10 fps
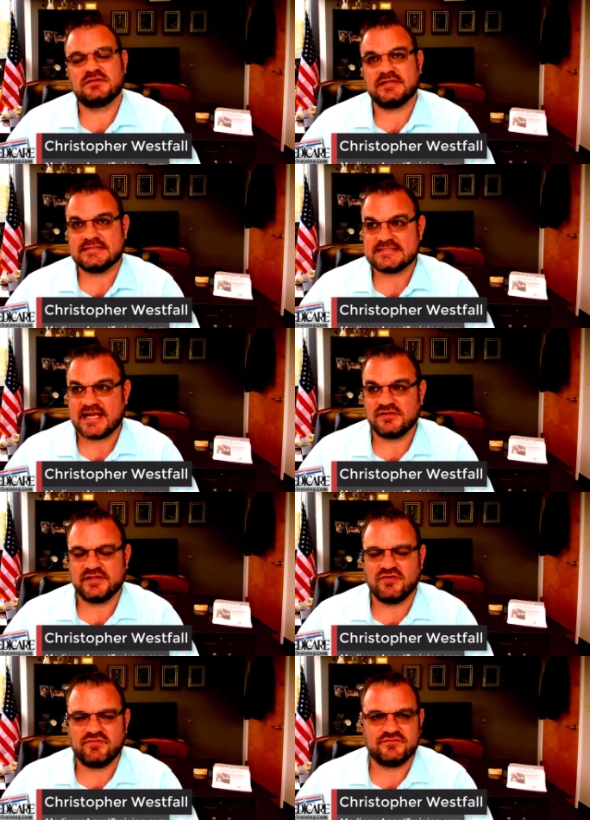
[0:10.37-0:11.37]
entirely
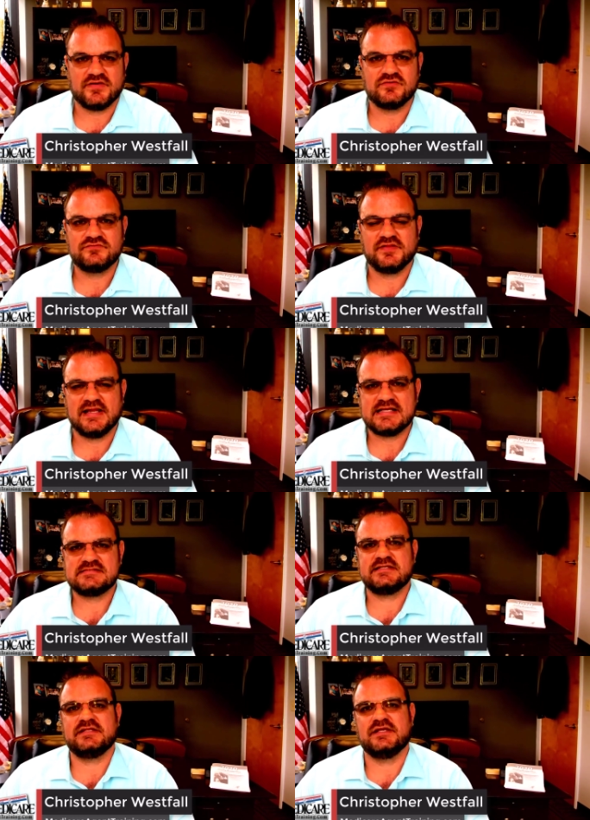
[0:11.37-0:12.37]
over the phone for the last
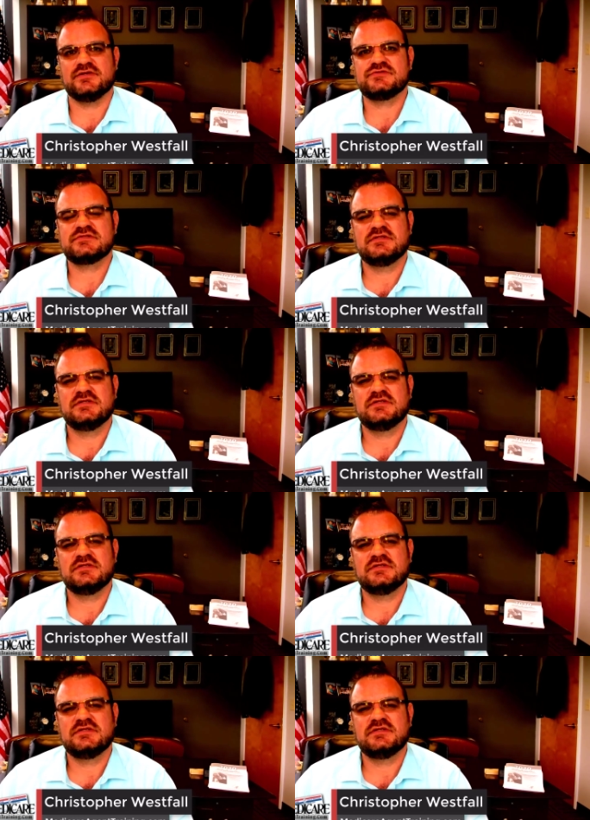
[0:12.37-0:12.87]
10 years.